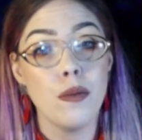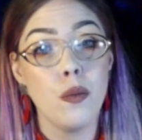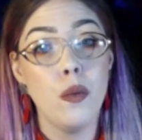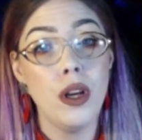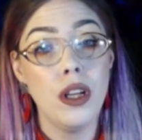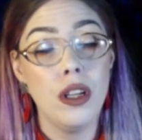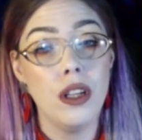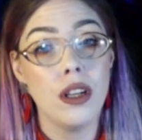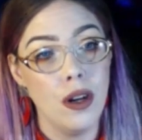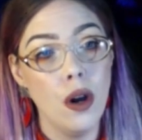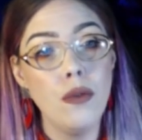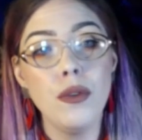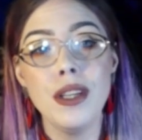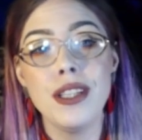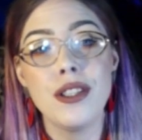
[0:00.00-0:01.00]
will
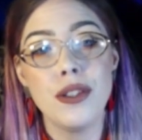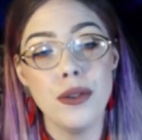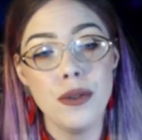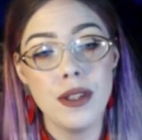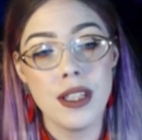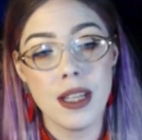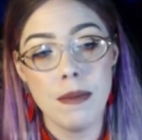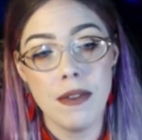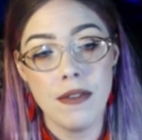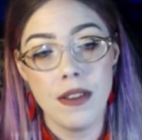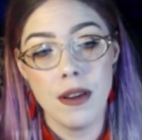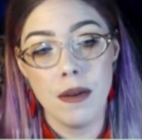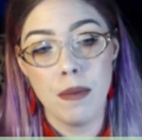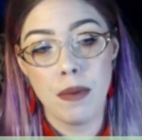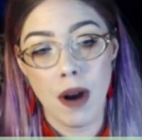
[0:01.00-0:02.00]
hopefully soothe some of
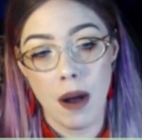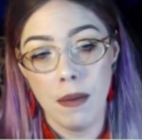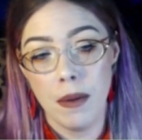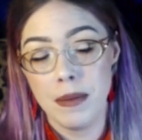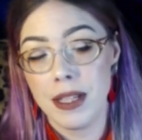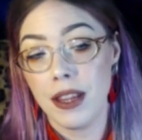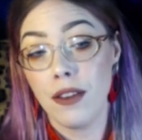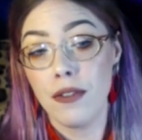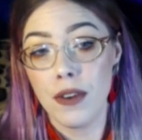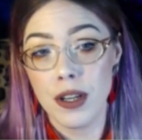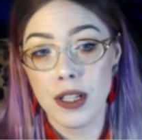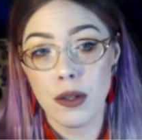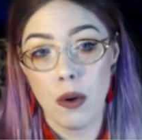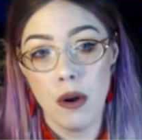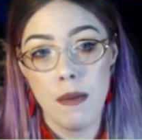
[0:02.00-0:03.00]
the problems that the
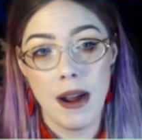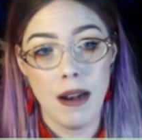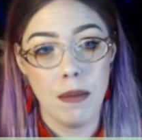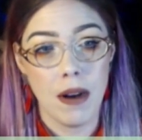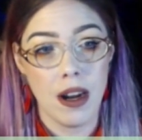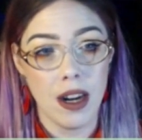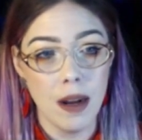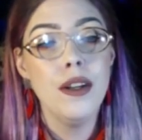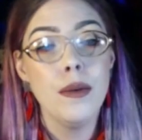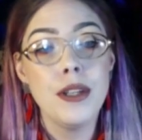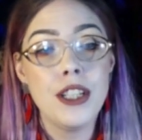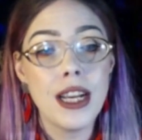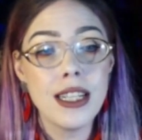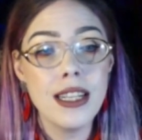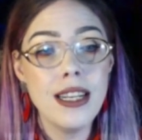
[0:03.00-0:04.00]
first quote might have brought up.
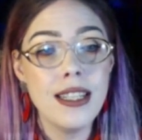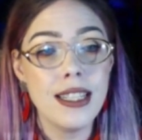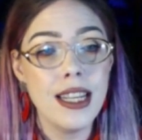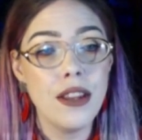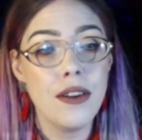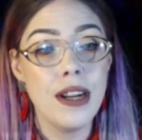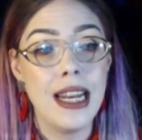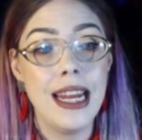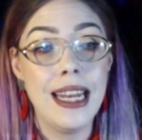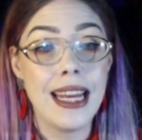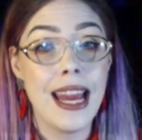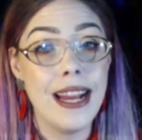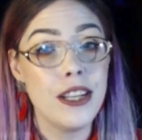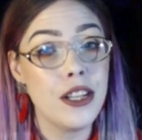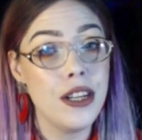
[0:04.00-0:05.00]
Rejection is neither an
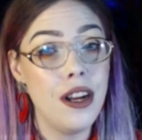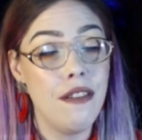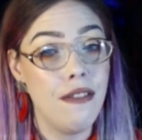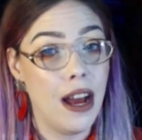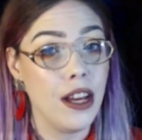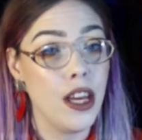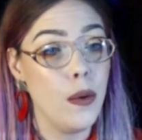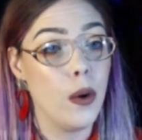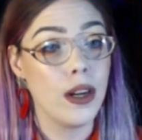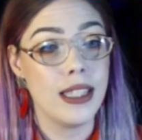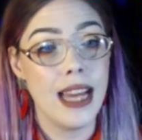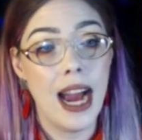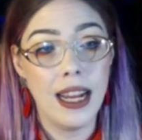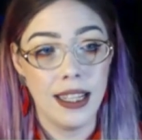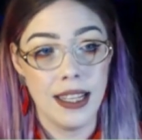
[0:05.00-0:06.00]
indication of value or
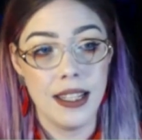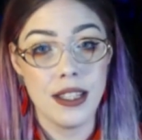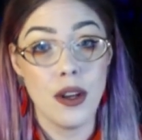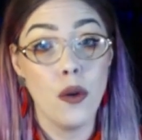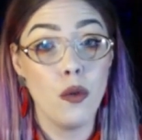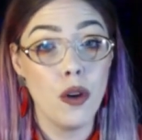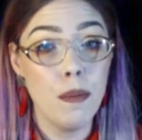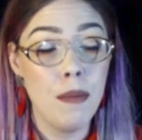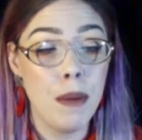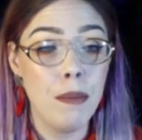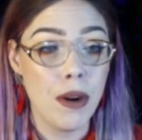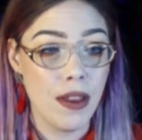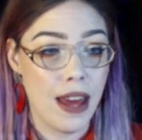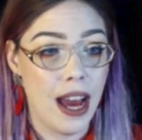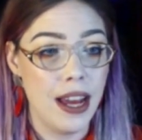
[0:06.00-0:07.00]
talent.
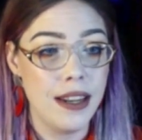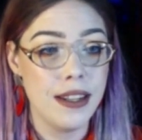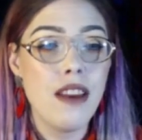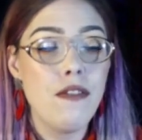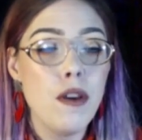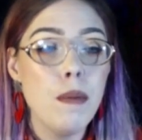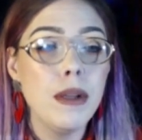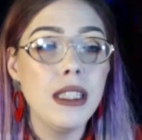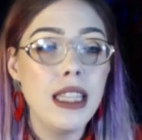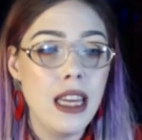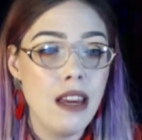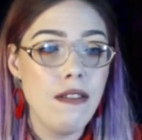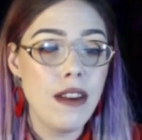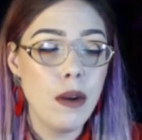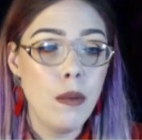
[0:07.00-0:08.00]
Remember that. If you
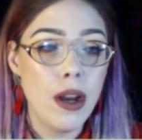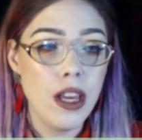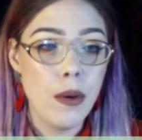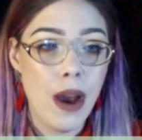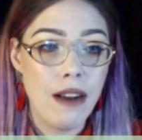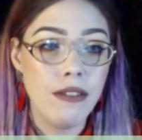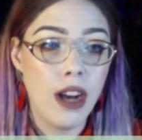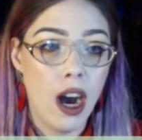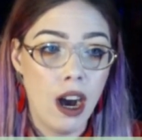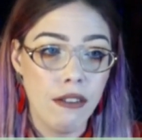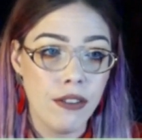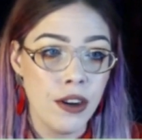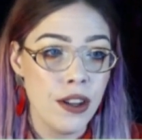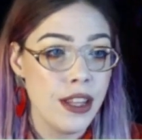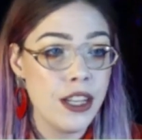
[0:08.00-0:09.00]
believe in what you have to
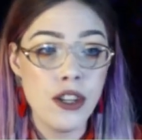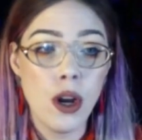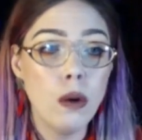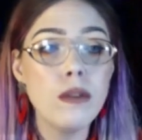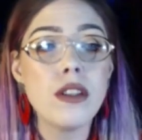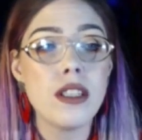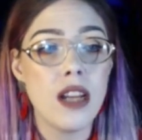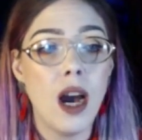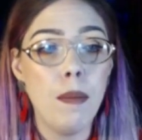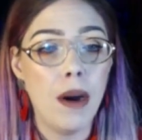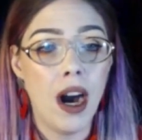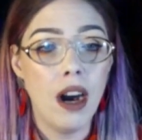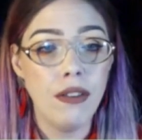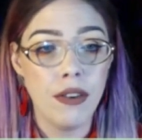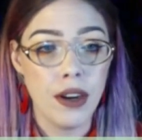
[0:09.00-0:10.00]
offer, then don't stop
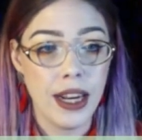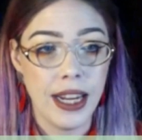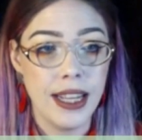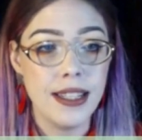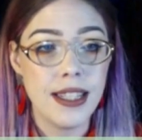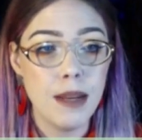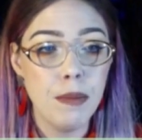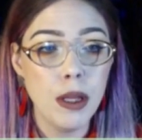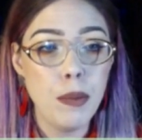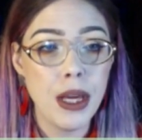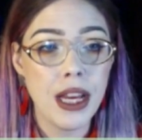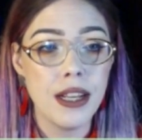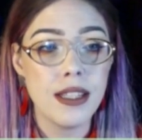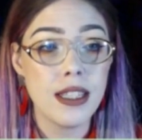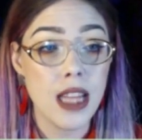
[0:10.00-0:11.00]
offering it simply
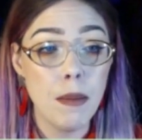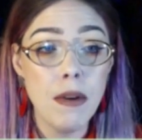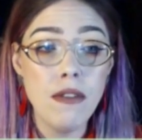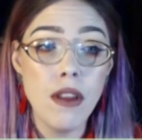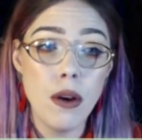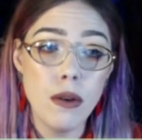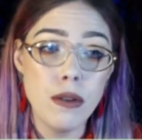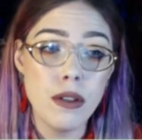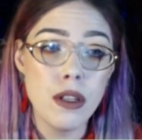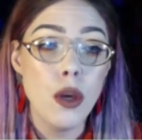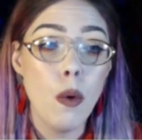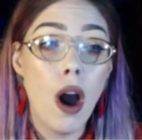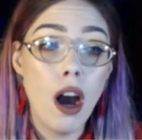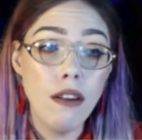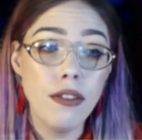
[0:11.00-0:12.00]
because some of those
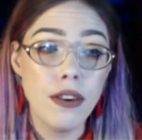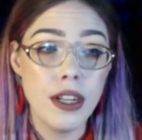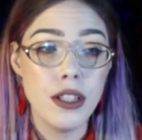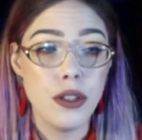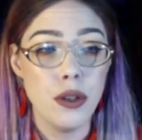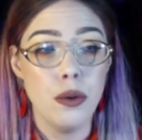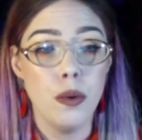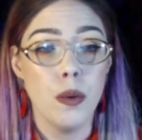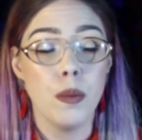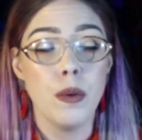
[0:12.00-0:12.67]
you offer it to